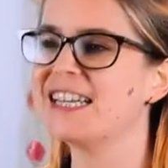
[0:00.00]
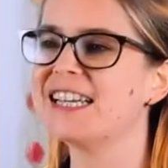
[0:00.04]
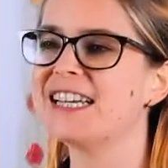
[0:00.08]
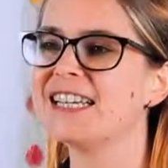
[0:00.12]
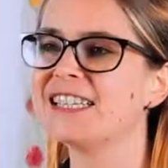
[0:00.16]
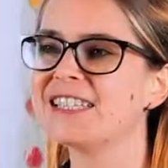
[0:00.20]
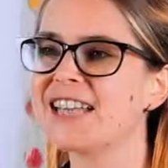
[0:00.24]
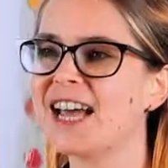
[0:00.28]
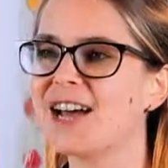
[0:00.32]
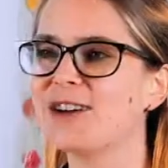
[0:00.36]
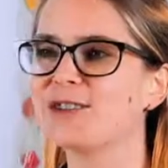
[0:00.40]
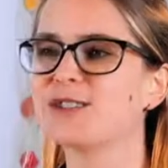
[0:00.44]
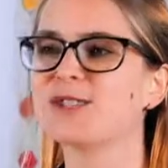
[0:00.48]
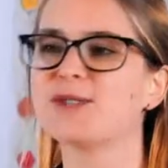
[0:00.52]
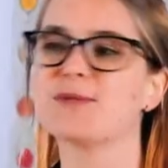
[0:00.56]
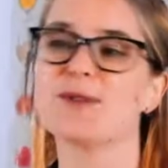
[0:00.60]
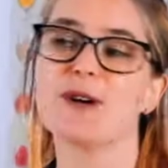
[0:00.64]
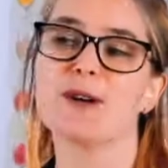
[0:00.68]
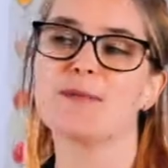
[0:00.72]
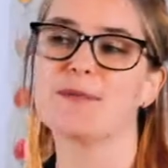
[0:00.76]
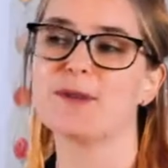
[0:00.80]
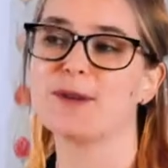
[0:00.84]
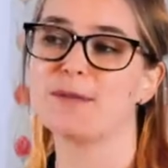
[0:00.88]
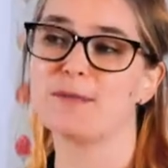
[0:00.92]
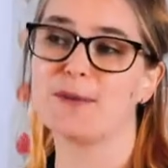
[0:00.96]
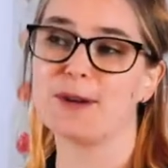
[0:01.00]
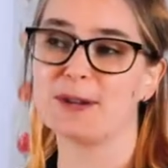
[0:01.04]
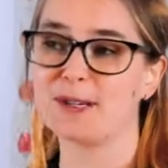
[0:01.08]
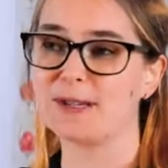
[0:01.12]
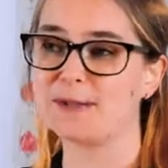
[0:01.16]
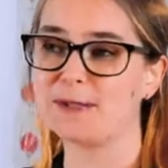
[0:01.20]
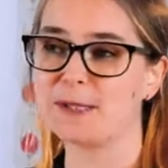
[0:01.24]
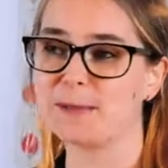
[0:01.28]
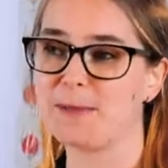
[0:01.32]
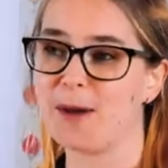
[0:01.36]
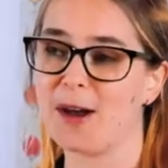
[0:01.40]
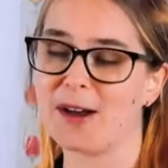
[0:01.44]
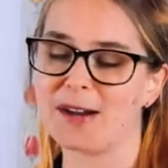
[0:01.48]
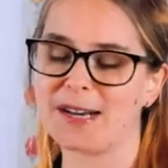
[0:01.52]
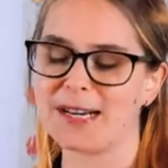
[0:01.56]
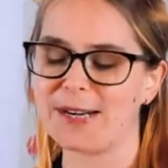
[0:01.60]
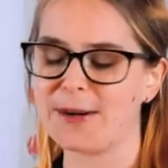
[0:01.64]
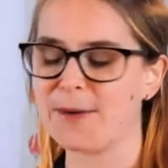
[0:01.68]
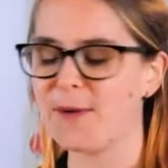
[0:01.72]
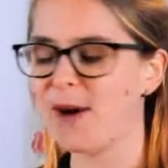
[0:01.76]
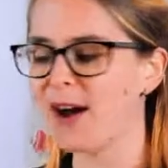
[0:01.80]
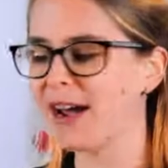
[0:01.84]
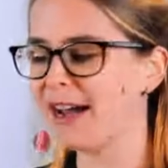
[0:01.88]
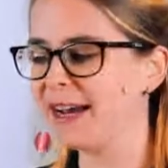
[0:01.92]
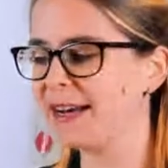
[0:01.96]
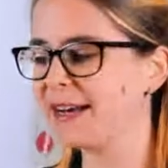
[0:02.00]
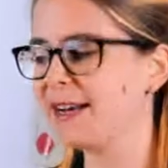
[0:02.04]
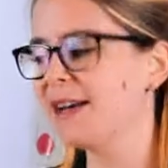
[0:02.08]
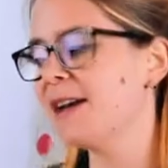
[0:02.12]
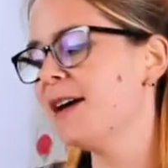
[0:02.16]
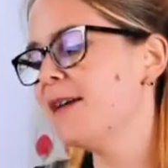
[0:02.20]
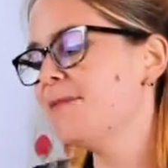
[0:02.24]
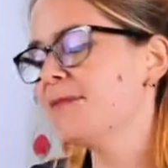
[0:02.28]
is how to open a bottle of sparkling wine,